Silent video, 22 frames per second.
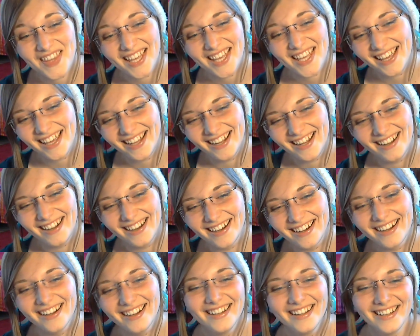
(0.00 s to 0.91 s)

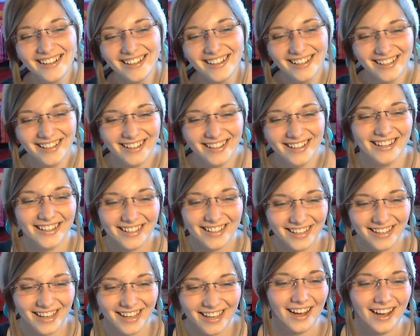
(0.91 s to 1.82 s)
And
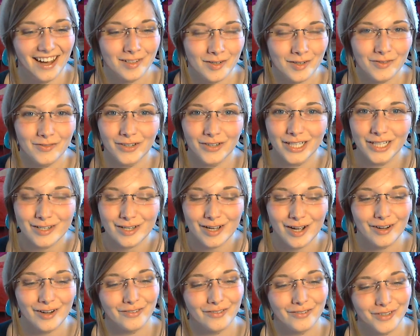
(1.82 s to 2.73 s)
yeah, so fun
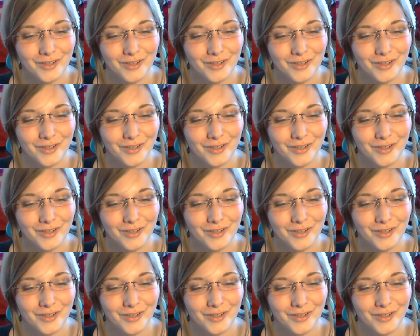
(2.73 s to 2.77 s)
stuff.